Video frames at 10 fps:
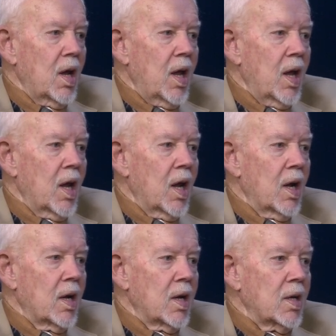
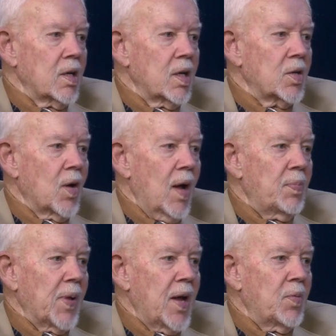And so I
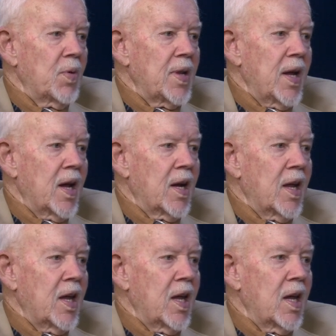played with
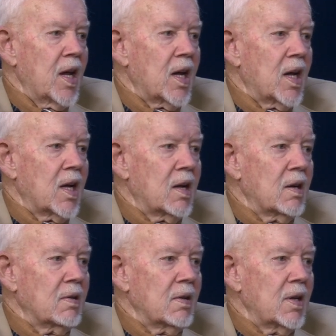Danny,
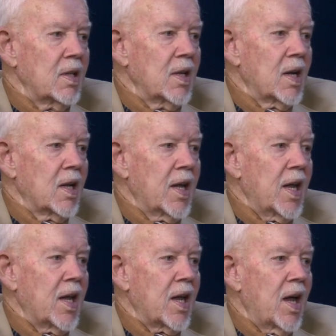uh, Little
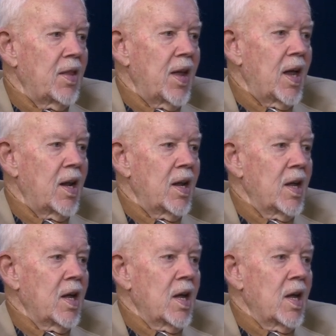League, and then...